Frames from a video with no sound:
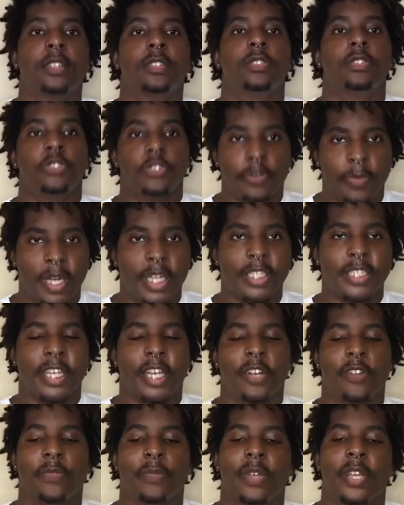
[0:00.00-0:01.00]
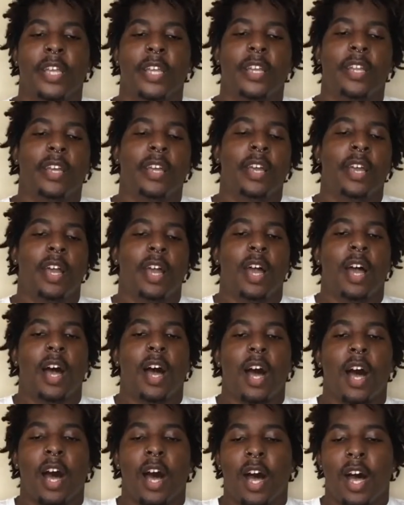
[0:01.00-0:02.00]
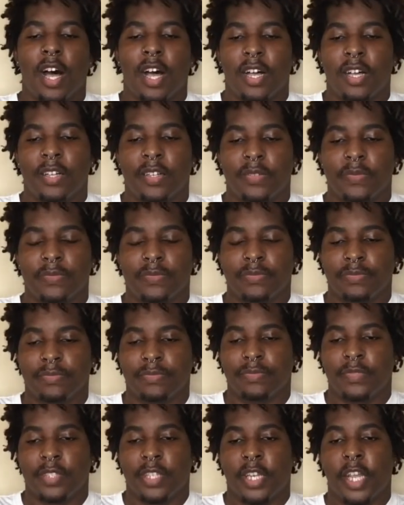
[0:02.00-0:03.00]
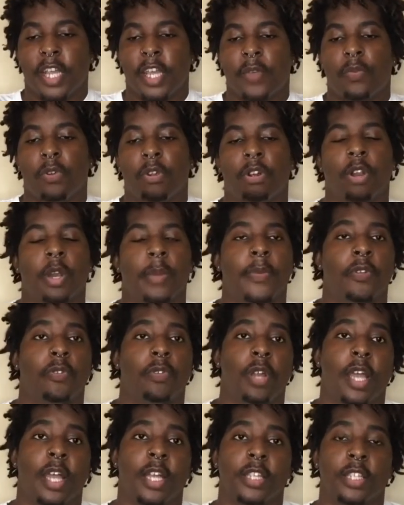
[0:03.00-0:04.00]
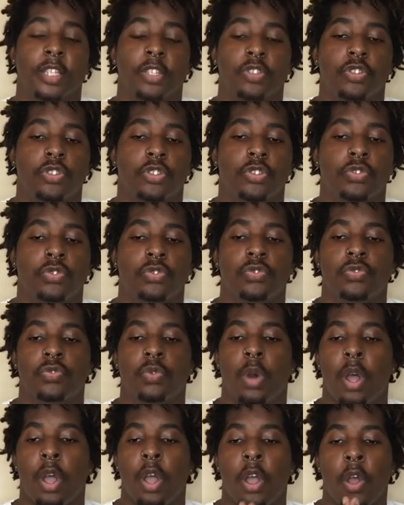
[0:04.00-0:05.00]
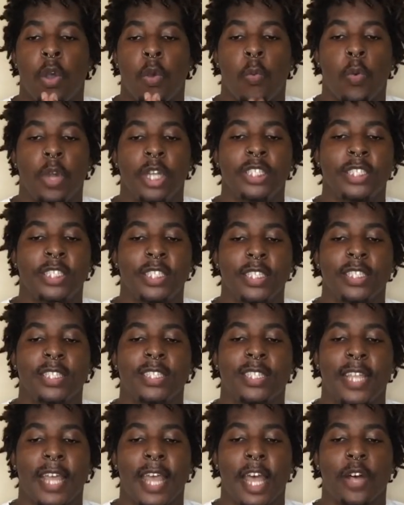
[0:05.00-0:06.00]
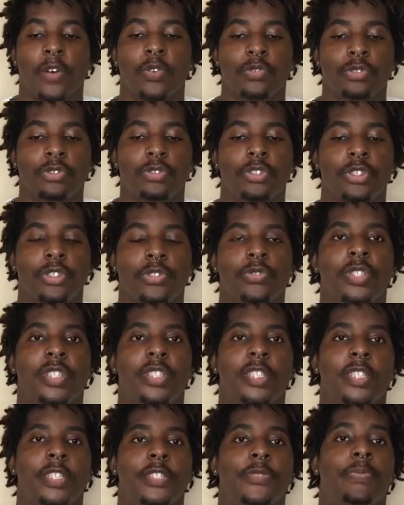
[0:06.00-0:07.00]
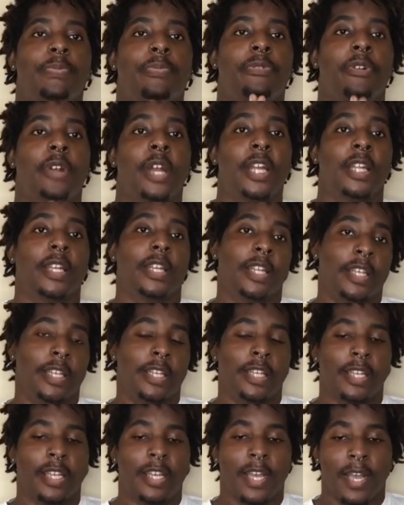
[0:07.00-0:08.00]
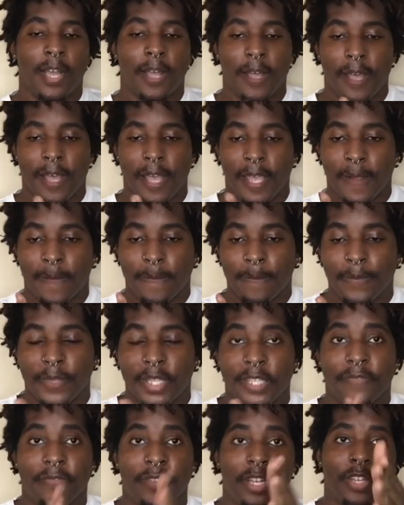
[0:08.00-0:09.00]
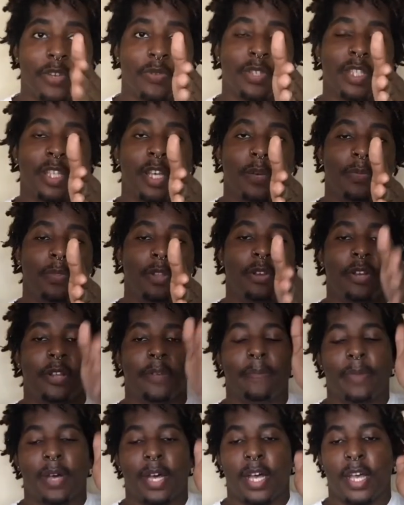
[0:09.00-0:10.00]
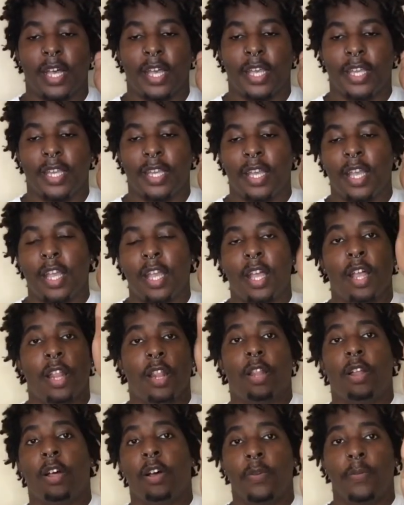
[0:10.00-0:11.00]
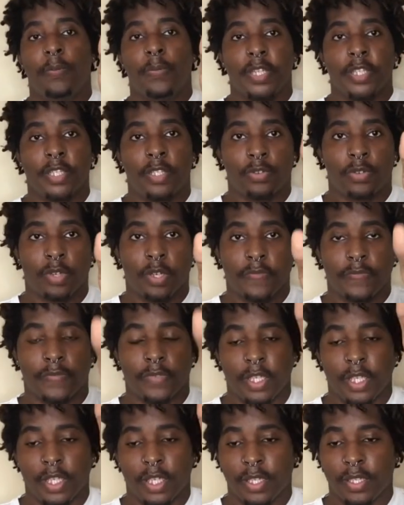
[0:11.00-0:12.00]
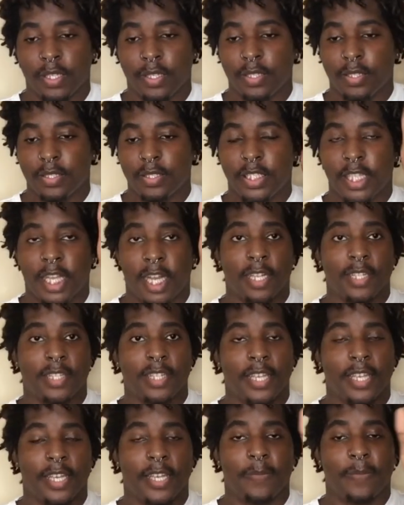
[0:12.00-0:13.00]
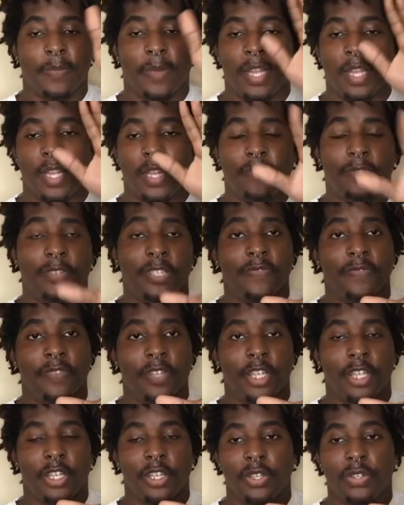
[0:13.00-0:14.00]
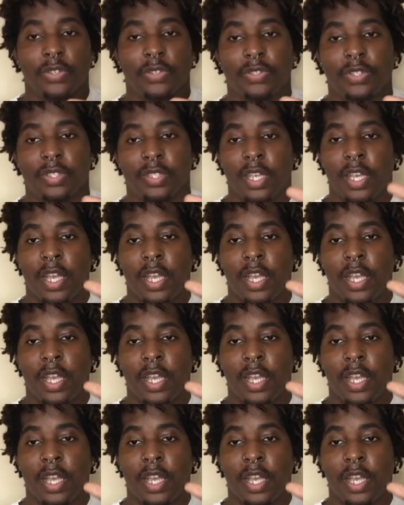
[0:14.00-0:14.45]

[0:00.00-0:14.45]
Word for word: to my channel, man. Um, today we are gonna be reacting to when she tells you she's pregnant. I this video was uploaded by Long Beach Griffy. Shout out to him. I love his videos.